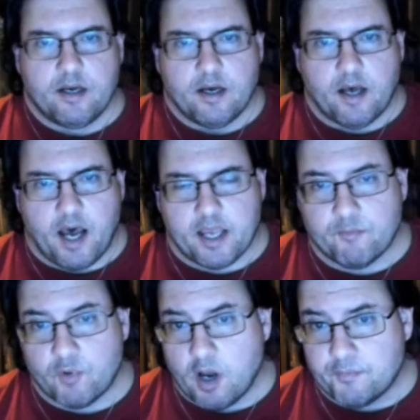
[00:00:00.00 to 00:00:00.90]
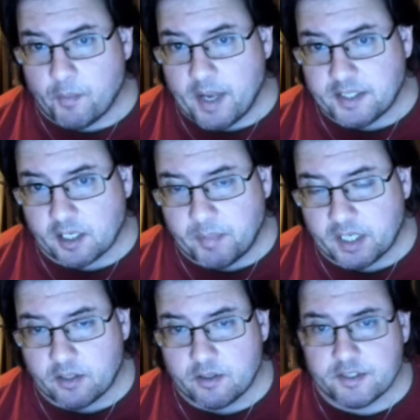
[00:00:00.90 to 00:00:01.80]
I am Rob from High Tech
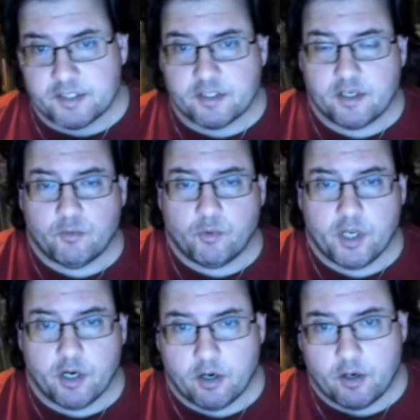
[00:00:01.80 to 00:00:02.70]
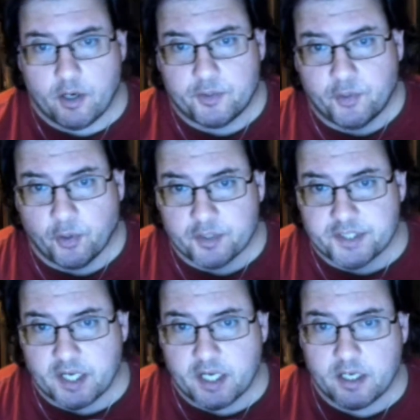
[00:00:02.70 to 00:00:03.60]
Pickers. Uh, we are
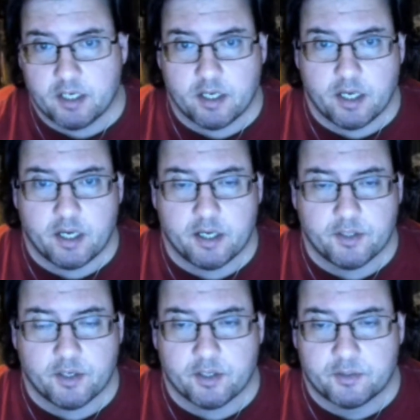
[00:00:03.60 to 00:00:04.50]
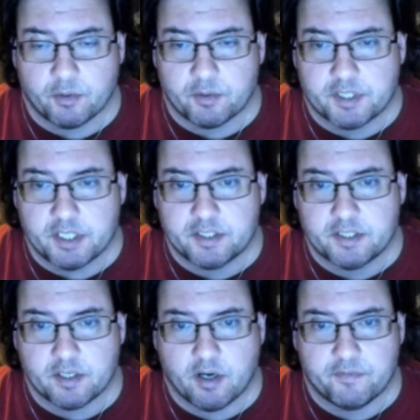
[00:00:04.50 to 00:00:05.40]
Thursday, uh, the 13th
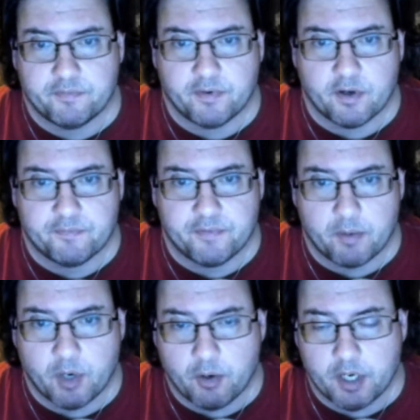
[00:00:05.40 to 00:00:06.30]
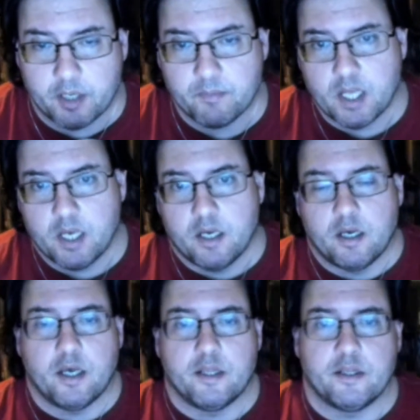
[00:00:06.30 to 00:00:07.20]
of uh, February,
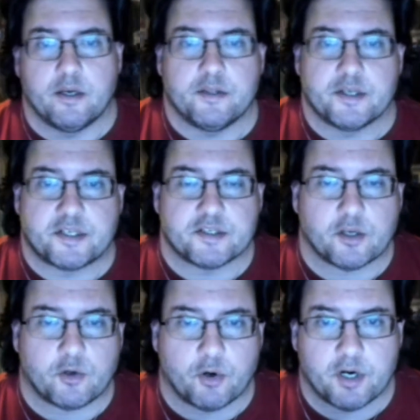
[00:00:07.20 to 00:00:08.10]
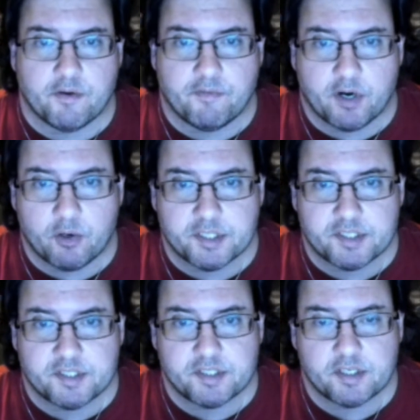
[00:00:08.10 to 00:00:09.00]
and uh, this is the coronavirus